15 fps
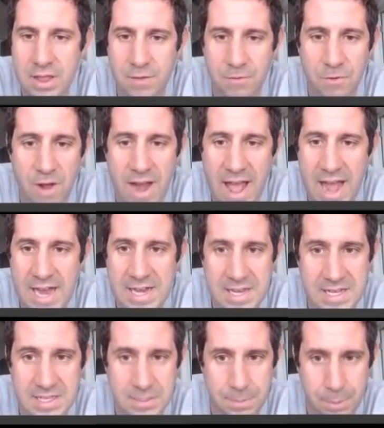The front end
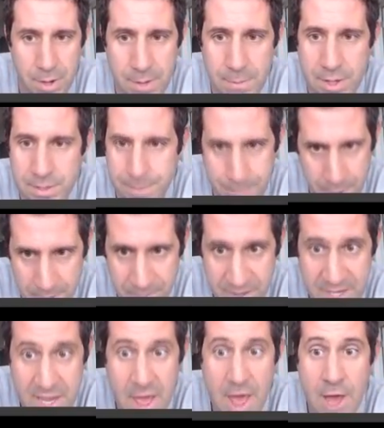is pretty much
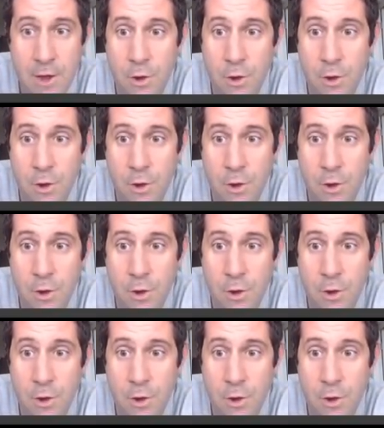perfect.